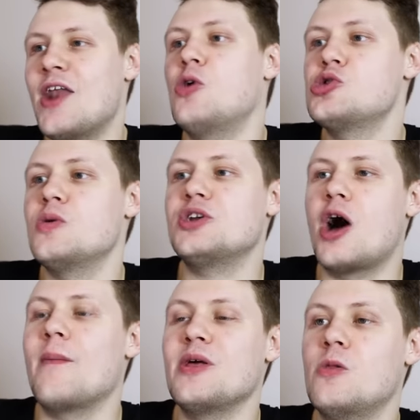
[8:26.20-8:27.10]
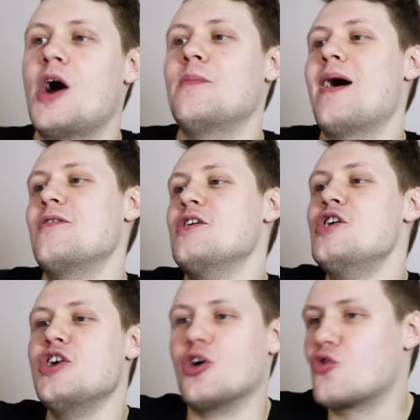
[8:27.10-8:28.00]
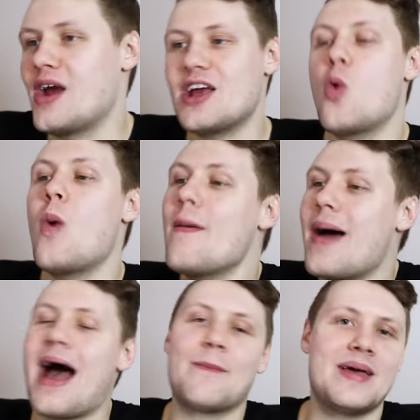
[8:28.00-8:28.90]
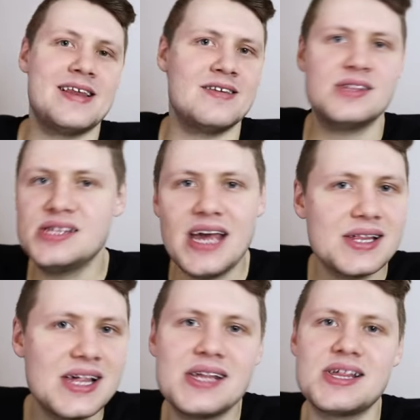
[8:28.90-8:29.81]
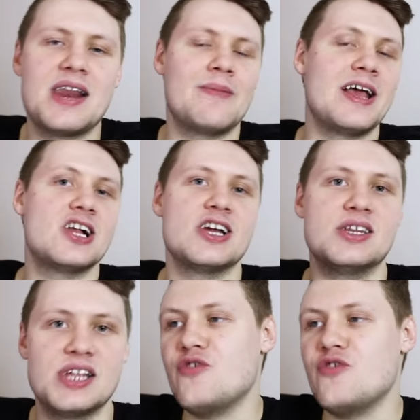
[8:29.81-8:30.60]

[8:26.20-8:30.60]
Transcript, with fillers: And also it taught me a lot about, you know, creating a web app and C S S animations.